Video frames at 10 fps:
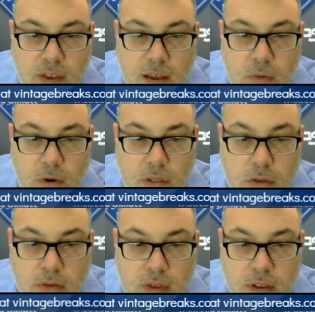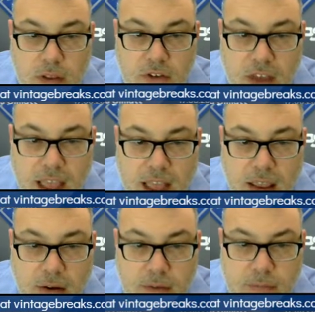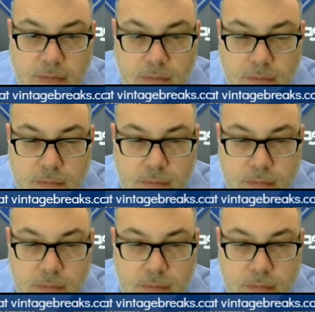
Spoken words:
Let me see. I don't want to lose it in the chat here.